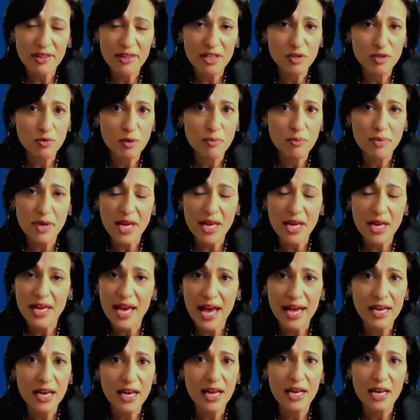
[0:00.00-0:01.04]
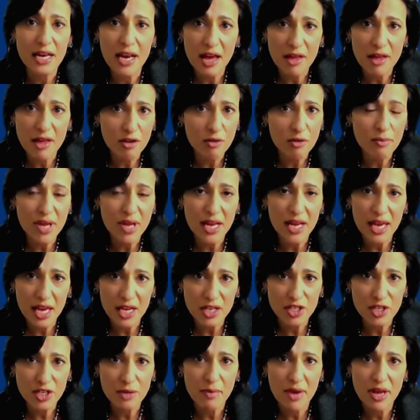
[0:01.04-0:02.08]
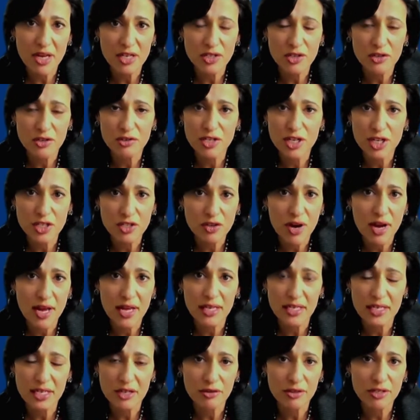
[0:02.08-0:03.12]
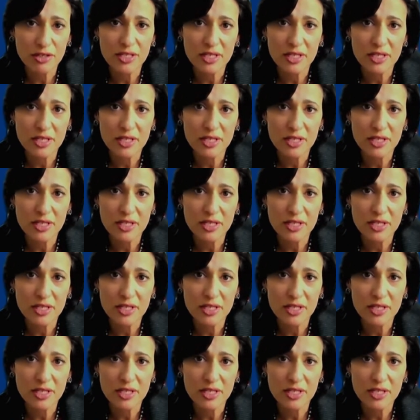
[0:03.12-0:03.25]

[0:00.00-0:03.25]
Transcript: this would be yet another mitigation measure to try and decrease the